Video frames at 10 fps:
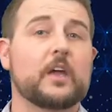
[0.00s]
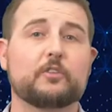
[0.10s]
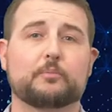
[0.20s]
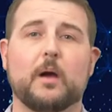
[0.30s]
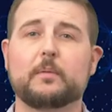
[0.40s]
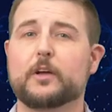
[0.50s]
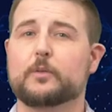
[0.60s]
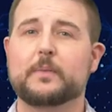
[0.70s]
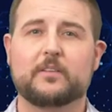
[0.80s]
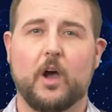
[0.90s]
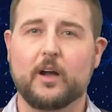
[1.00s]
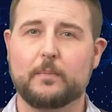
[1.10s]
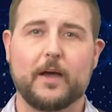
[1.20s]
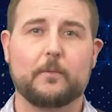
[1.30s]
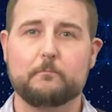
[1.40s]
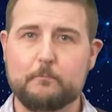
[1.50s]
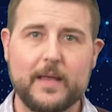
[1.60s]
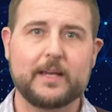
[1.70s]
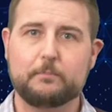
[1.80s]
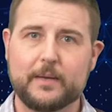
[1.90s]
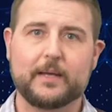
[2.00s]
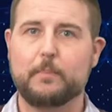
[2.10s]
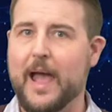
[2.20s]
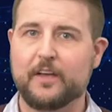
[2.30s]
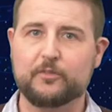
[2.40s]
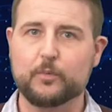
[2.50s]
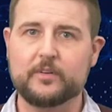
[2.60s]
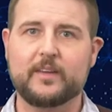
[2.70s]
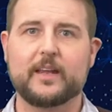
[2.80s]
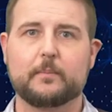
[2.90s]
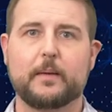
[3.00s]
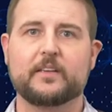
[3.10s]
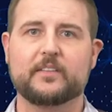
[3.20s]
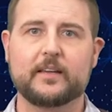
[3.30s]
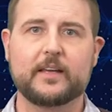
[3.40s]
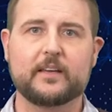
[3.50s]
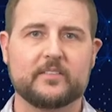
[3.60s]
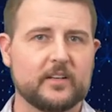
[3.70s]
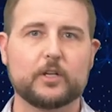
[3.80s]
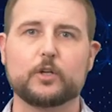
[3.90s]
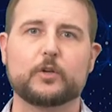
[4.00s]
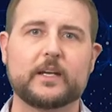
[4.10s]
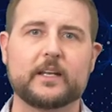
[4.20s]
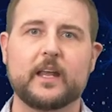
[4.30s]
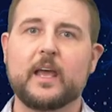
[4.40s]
You've probably heard me talk about many big password database leaks, including